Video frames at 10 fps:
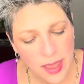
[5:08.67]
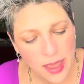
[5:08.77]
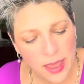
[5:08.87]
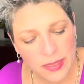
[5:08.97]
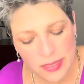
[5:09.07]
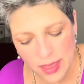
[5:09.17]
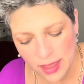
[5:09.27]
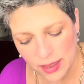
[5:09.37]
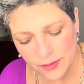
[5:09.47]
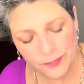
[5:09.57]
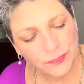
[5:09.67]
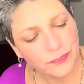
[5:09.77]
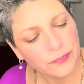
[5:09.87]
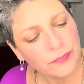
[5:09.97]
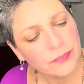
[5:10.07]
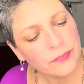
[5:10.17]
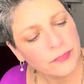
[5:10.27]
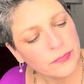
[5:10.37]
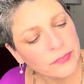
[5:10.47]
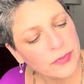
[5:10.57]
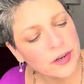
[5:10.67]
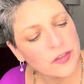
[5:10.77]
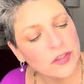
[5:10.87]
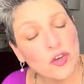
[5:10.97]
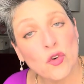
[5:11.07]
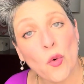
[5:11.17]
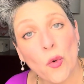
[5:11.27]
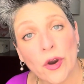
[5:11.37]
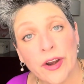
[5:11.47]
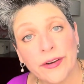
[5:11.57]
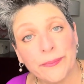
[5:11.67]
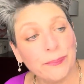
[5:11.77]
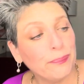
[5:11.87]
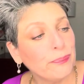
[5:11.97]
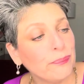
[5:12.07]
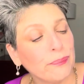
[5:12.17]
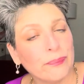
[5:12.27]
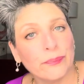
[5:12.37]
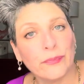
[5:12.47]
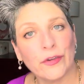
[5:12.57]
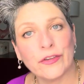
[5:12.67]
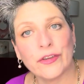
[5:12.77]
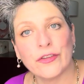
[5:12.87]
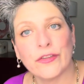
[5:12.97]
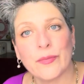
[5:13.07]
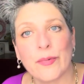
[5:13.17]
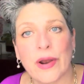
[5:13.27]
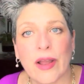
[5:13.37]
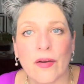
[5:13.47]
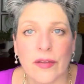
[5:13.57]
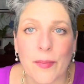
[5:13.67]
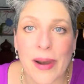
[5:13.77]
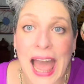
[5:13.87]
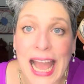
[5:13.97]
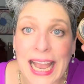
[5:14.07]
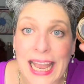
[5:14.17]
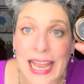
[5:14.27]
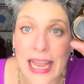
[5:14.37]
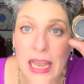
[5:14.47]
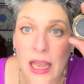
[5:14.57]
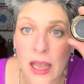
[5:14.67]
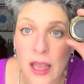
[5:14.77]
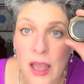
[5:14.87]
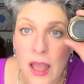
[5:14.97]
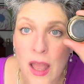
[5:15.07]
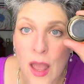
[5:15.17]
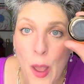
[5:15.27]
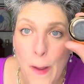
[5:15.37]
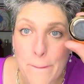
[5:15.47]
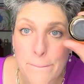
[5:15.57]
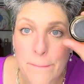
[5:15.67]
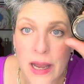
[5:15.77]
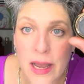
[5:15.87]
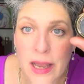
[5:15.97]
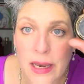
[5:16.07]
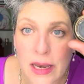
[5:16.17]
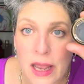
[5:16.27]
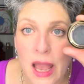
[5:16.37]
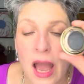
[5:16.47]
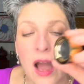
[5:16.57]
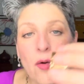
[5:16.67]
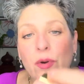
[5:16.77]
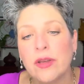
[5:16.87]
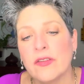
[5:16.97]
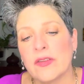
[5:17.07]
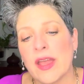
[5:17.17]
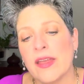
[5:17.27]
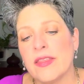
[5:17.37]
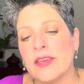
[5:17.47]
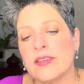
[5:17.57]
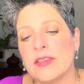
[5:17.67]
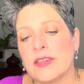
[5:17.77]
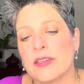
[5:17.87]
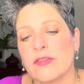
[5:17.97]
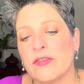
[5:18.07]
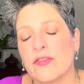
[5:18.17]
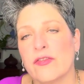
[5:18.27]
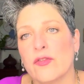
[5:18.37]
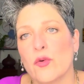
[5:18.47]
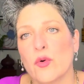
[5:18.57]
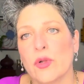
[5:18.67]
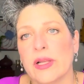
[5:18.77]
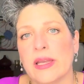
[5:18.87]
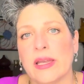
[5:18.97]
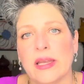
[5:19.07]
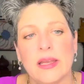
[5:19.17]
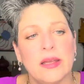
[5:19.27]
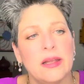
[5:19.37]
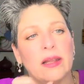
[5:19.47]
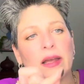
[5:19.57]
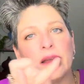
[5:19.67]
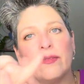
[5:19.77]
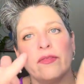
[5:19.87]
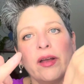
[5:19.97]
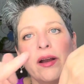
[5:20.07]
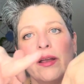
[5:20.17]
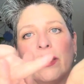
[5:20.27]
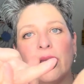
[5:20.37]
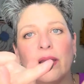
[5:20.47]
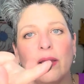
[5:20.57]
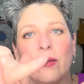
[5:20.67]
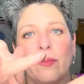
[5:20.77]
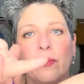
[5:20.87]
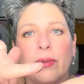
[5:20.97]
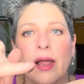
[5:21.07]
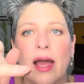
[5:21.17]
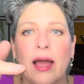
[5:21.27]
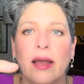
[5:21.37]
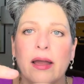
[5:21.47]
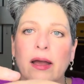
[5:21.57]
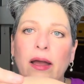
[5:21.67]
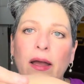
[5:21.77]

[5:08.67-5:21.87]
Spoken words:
And then there's a noir, which is the brown, the black. But I wouldn't say this is a fully, like, very black.